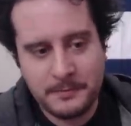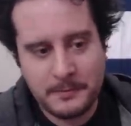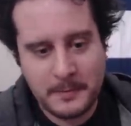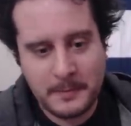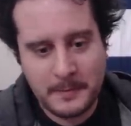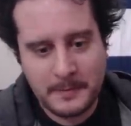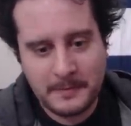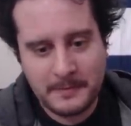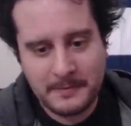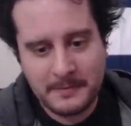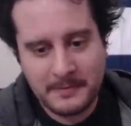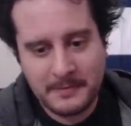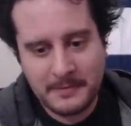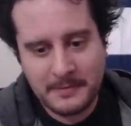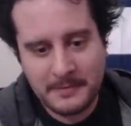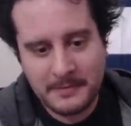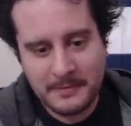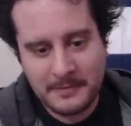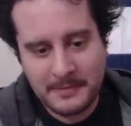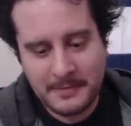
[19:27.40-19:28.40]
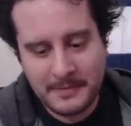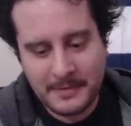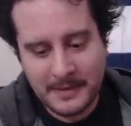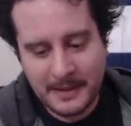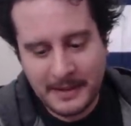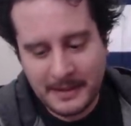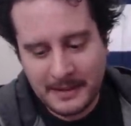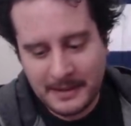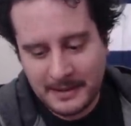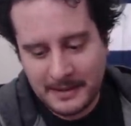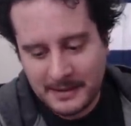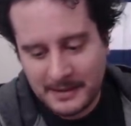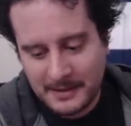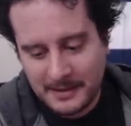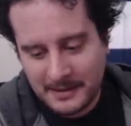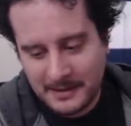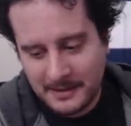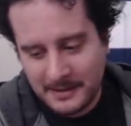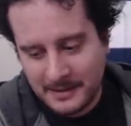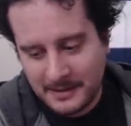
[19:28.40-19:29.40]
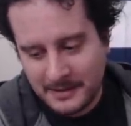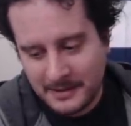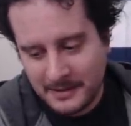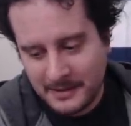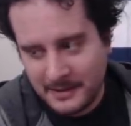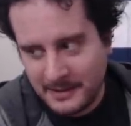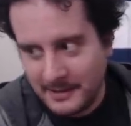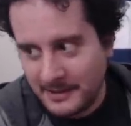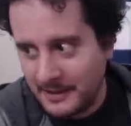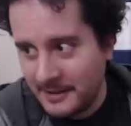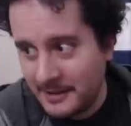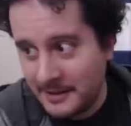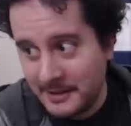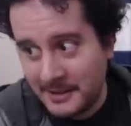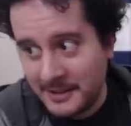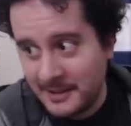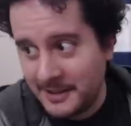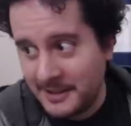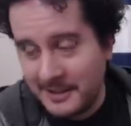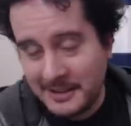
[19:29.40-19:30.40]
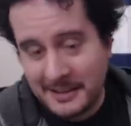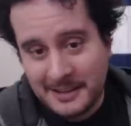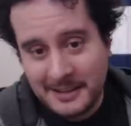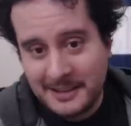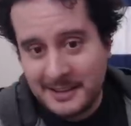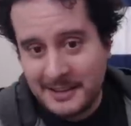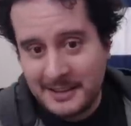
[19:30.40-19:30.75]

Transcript: Nobody speaks.